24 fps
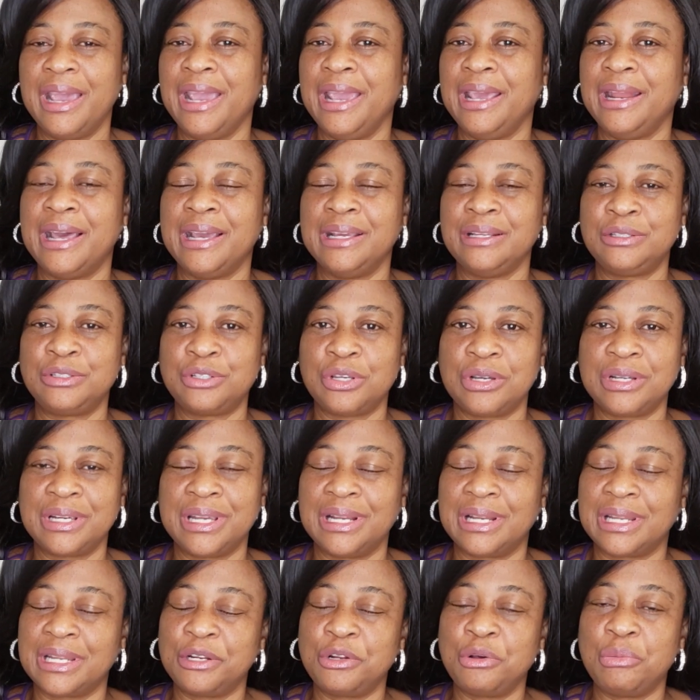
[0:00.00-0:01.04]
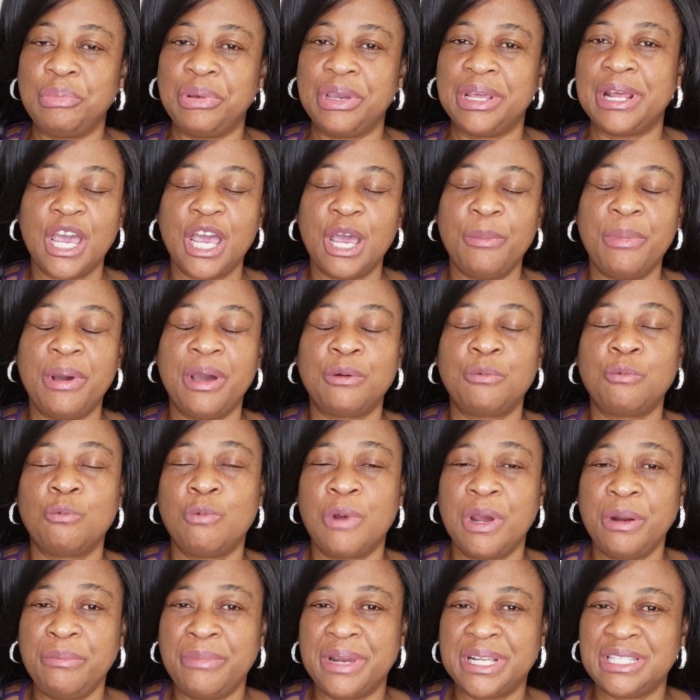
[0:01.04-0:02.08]
And I talk a little bit about
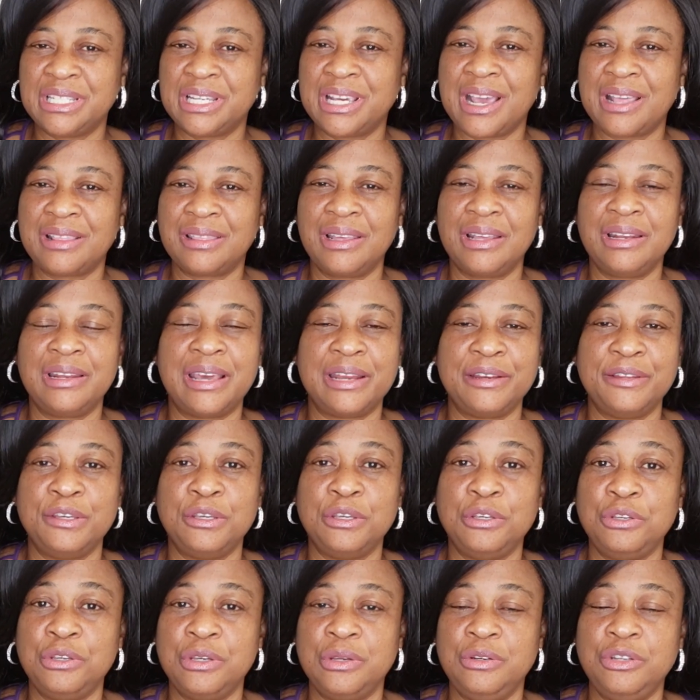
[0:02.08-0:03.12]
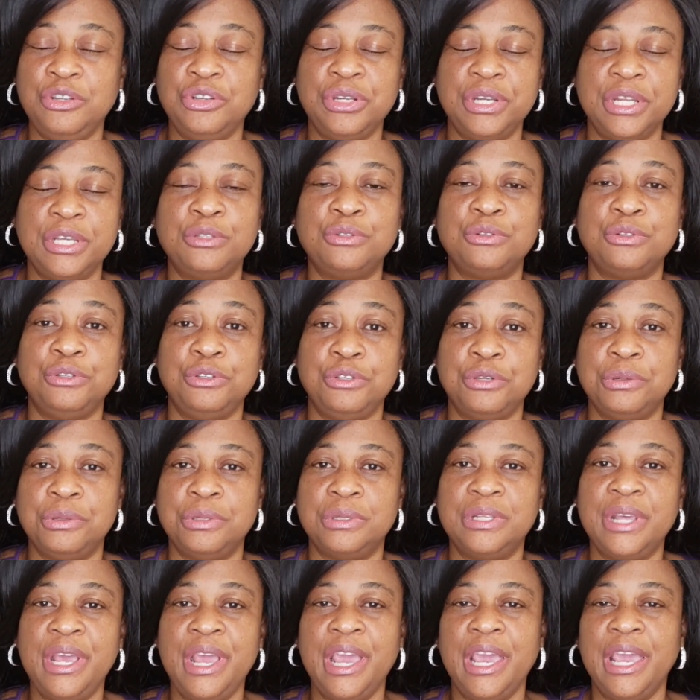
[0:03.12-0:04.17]
one magical thing that you need to
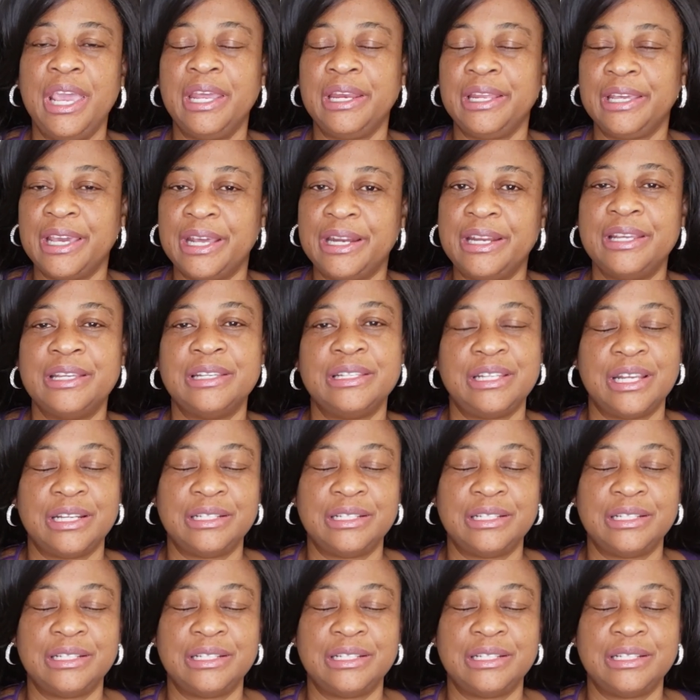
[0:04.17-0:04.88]
use in getting his